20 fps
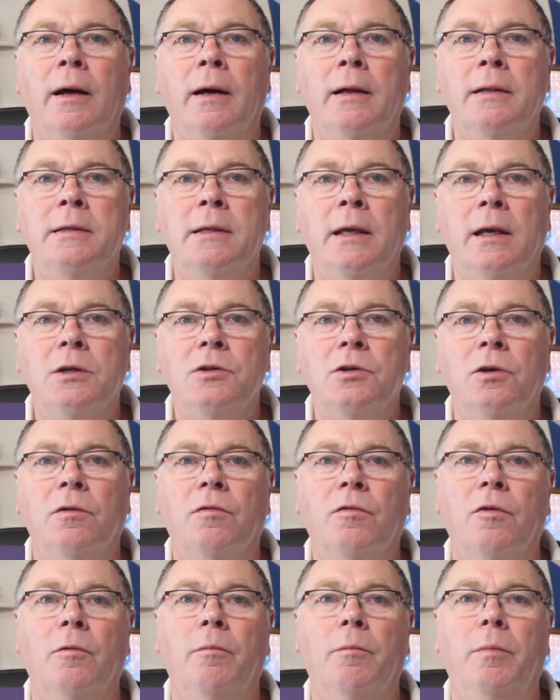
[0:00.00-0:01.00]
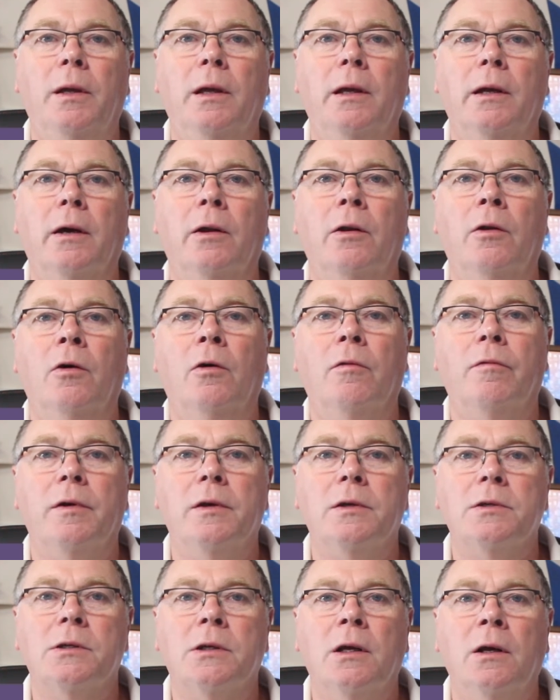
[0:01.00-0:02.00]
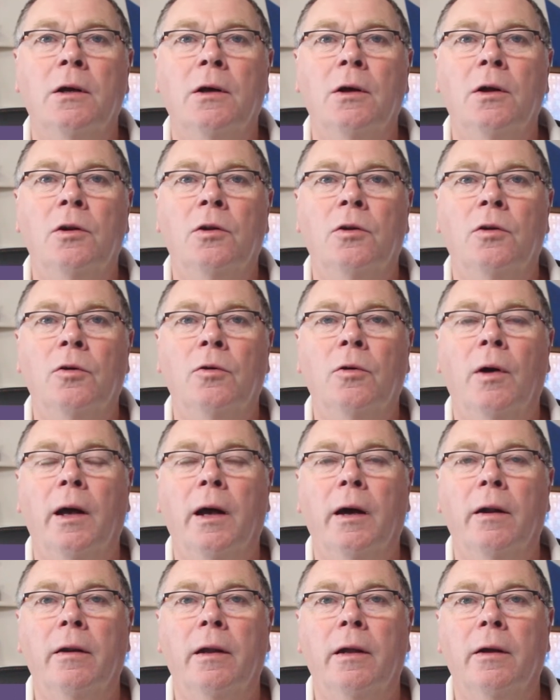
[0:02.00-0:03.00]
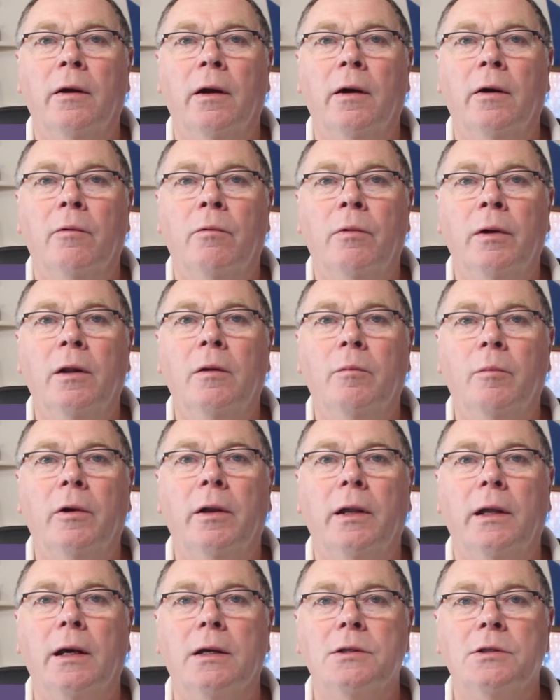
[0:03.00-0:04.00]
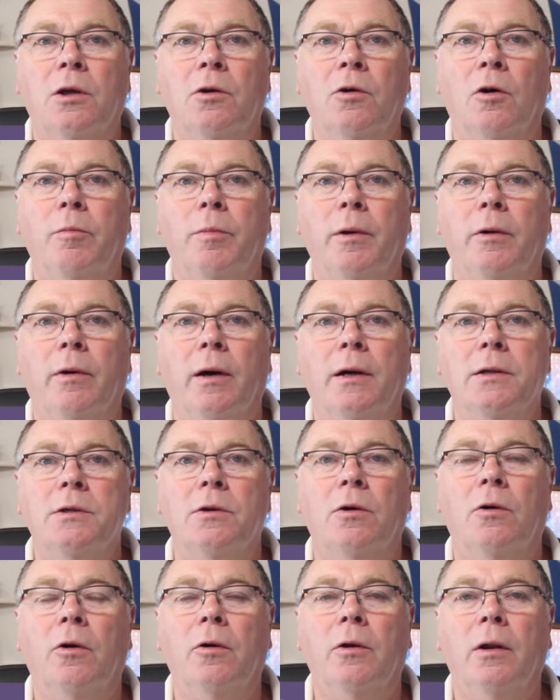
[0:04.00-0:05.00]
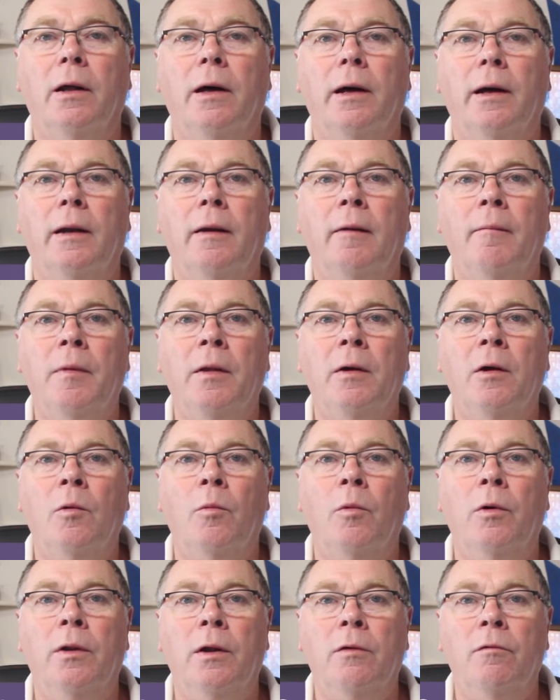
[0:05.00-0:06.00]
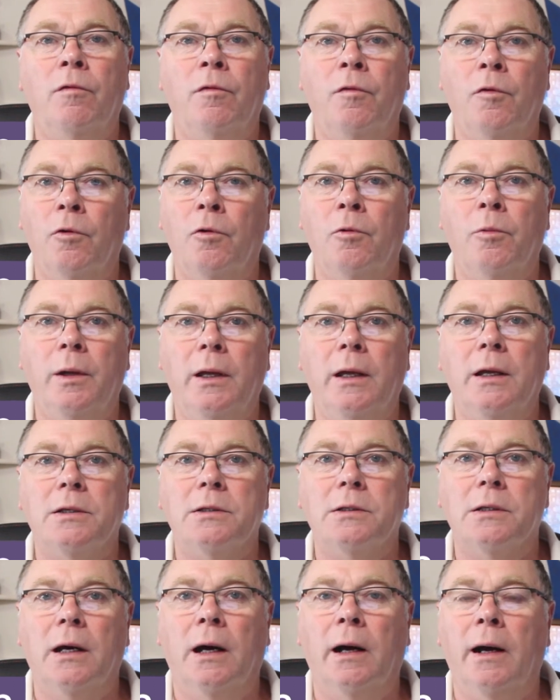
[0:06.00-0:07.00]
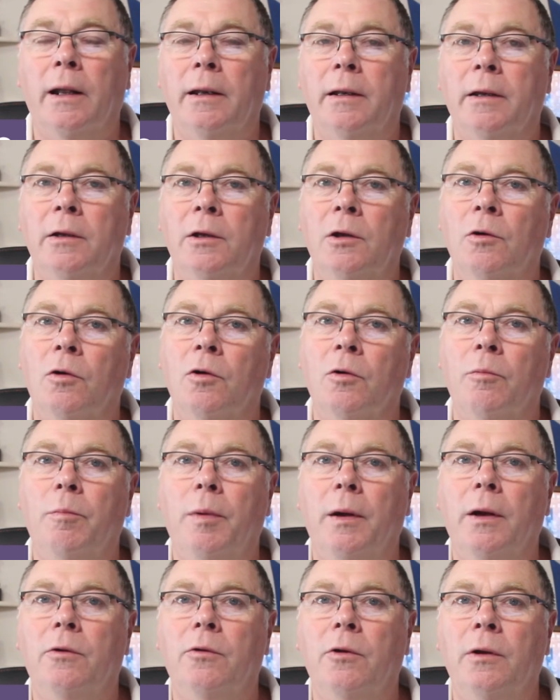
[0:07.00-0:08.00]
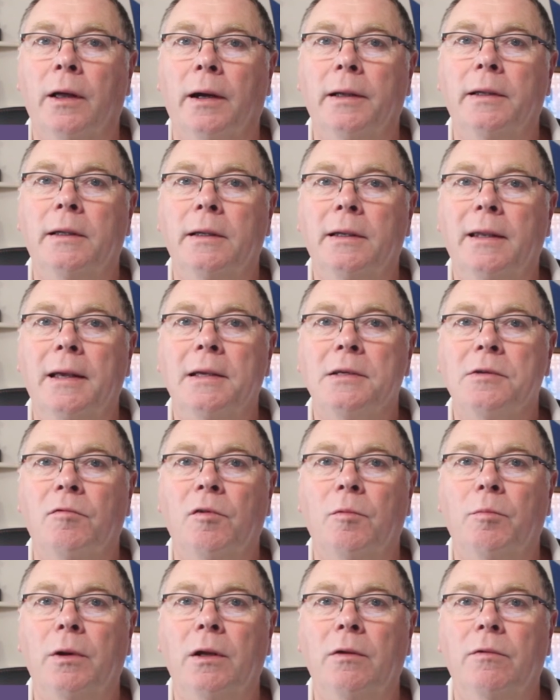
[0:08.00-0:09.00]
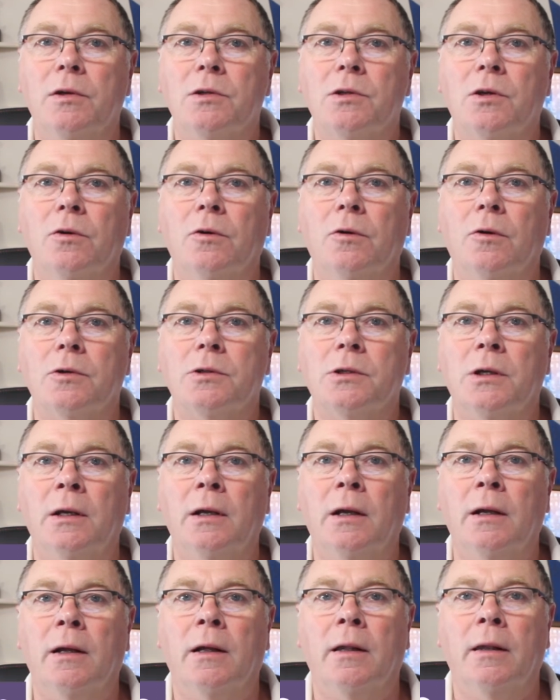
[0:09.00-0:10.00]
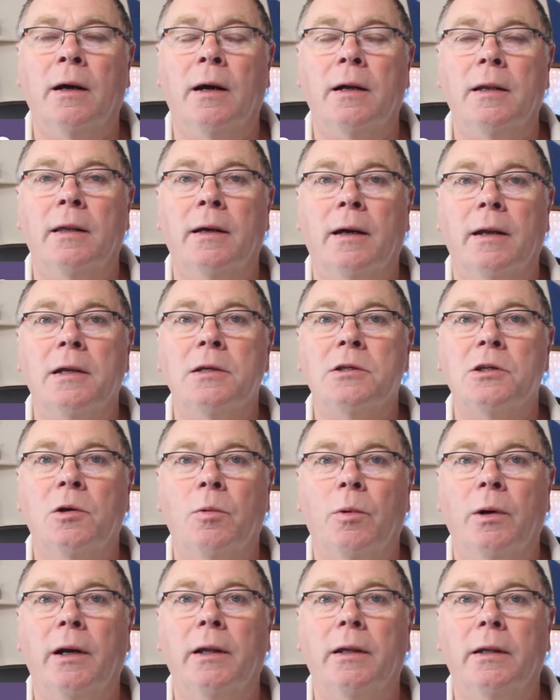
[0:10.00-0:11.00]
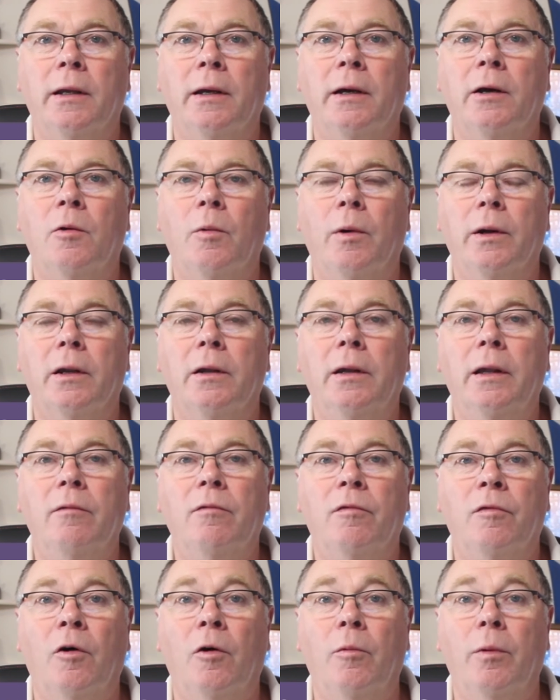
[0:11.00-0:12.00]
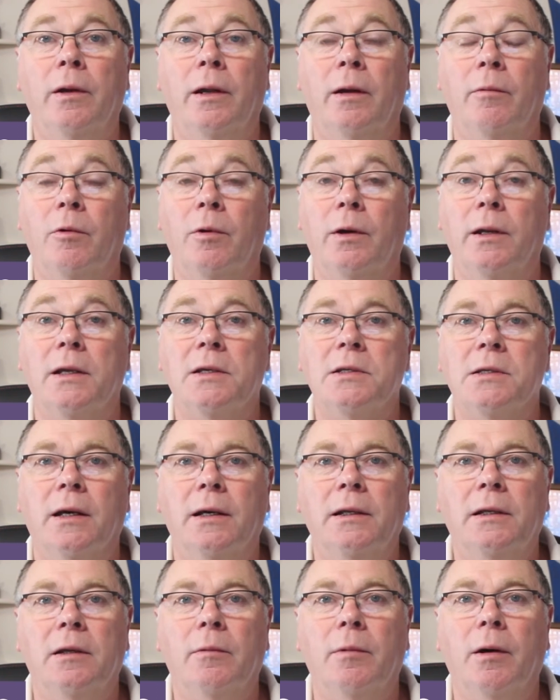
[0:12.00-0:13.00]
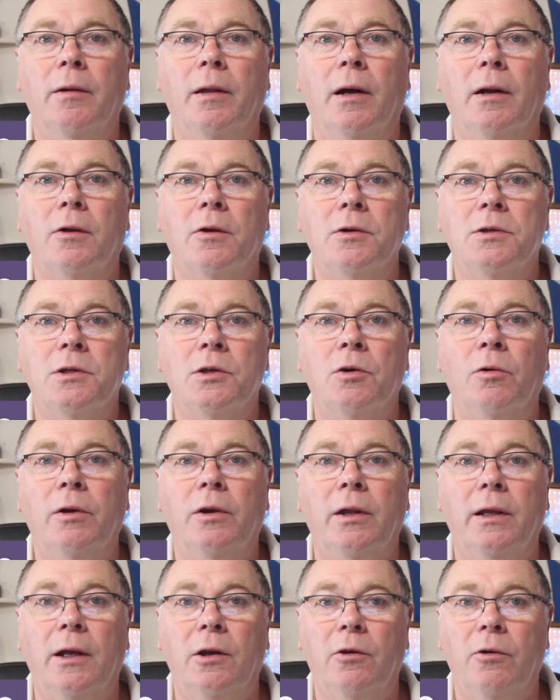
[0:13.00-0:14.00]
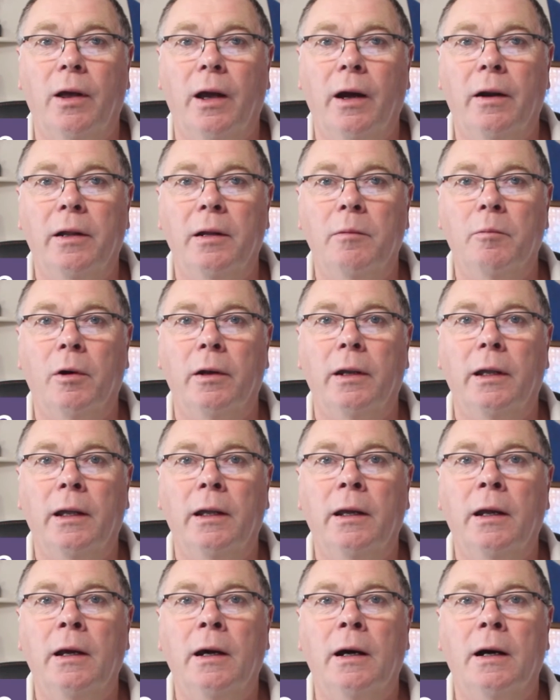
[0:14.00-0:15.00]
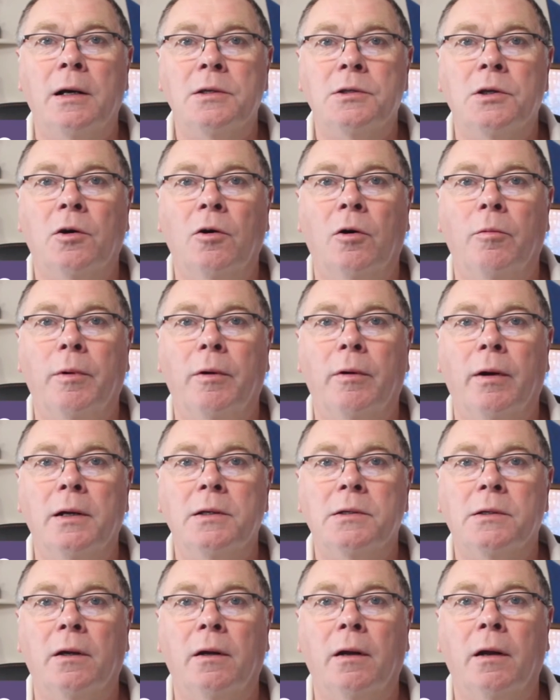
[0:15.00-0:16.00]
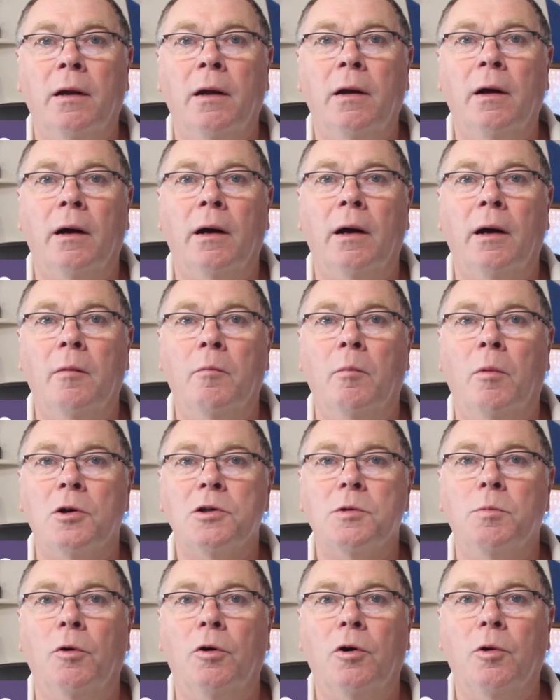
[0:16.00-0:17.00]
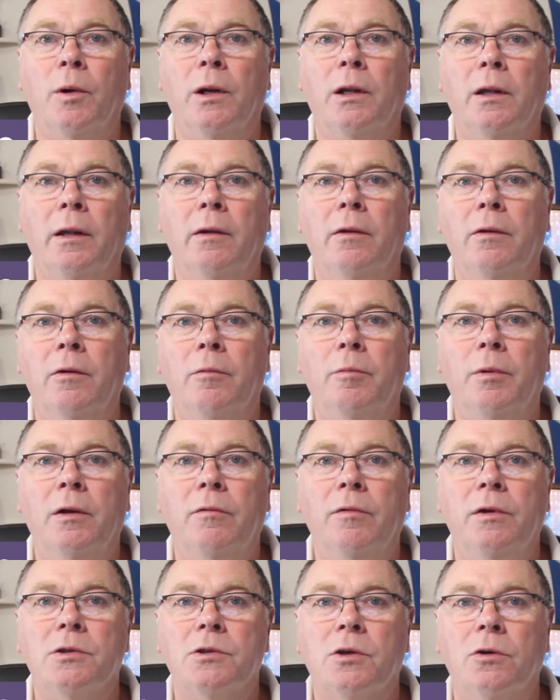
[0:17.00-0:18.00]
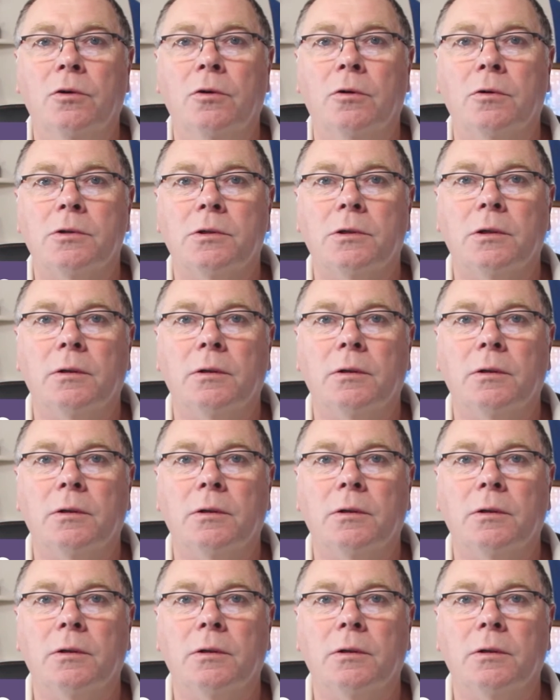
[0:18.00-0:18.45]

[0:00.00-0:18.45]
takes you from being a novice to earning real money as a copywriter online within 4 weeks. And compared to 90 days of the previous course, that is quite a leap forward, and I'm quite excited about that because it's going to get you earning money as a copywriter much more quickly than the previous course.